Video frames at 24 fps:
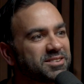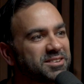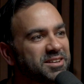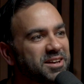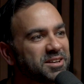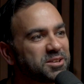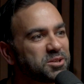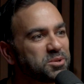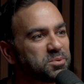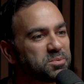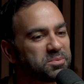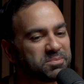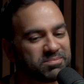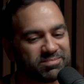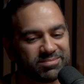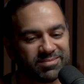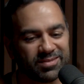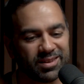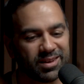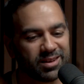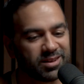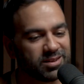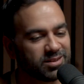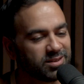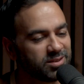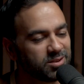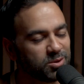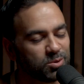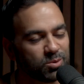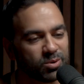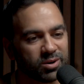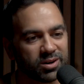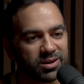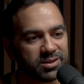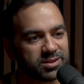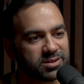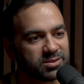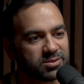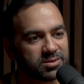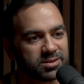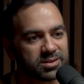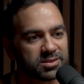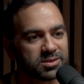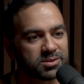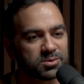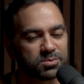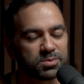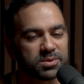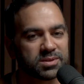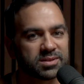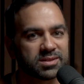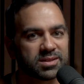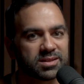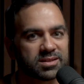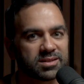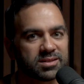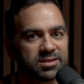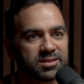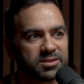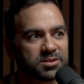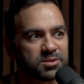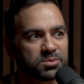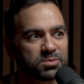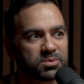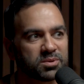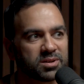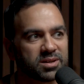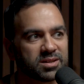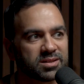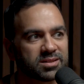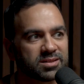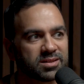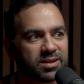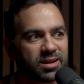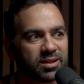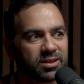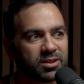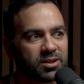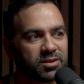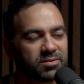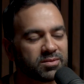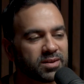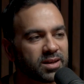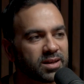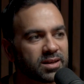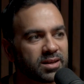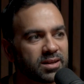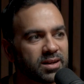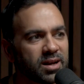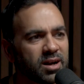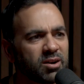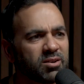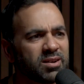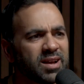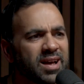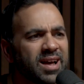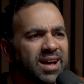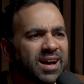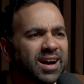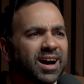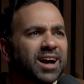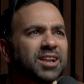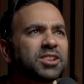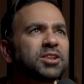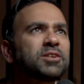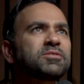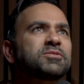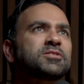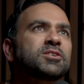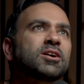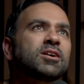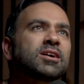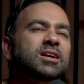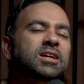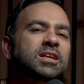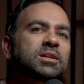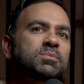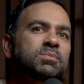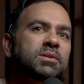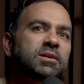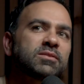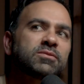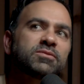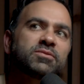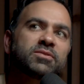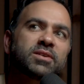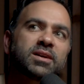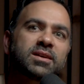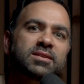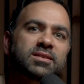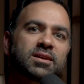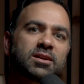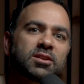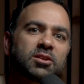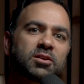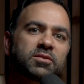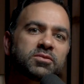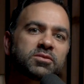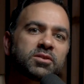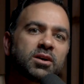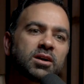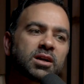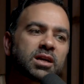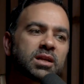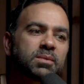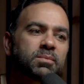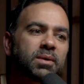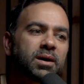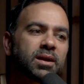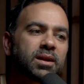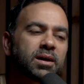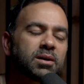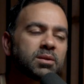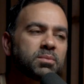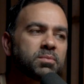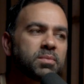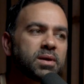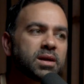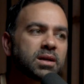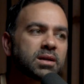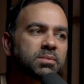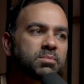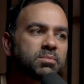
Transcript: thank you. Hey, you are too. This has been such an inspiration. Mm. I love hanging out. Mm. I love talking about faith. I love talking about how to make